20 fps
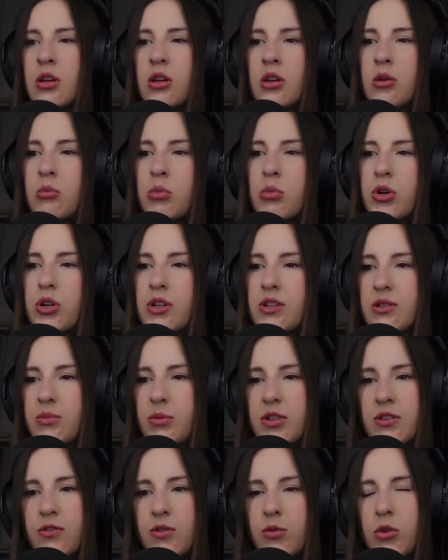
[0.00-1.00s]

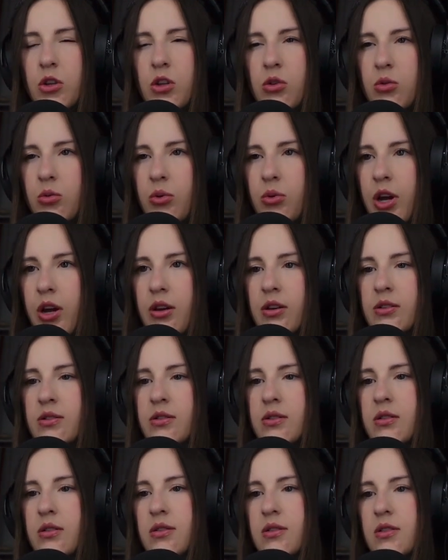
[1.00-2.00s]
participants from the US
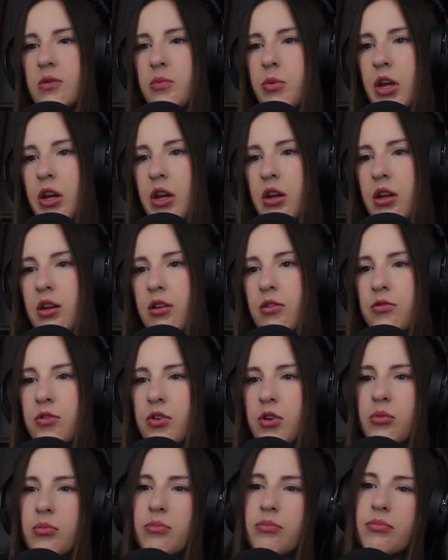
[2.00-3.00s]
and spanning
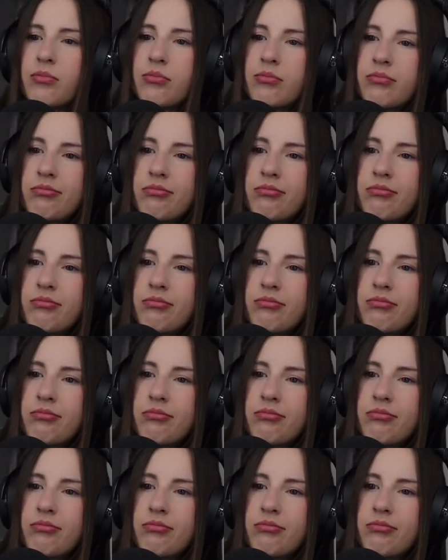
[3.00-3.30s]
from